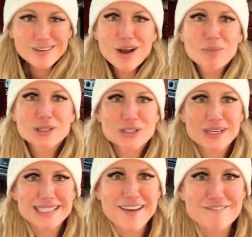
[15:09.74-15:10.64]
know,
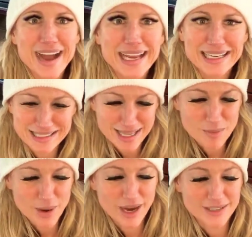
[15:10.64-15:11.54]
Patrice, I find it
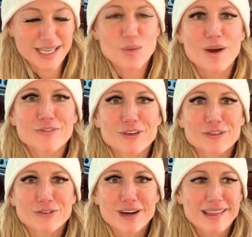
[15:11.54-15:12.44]
somewhere. It's like one foot
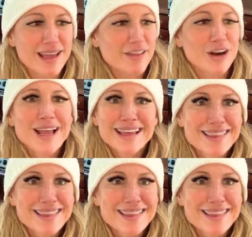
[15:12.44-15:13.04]
in front of the other.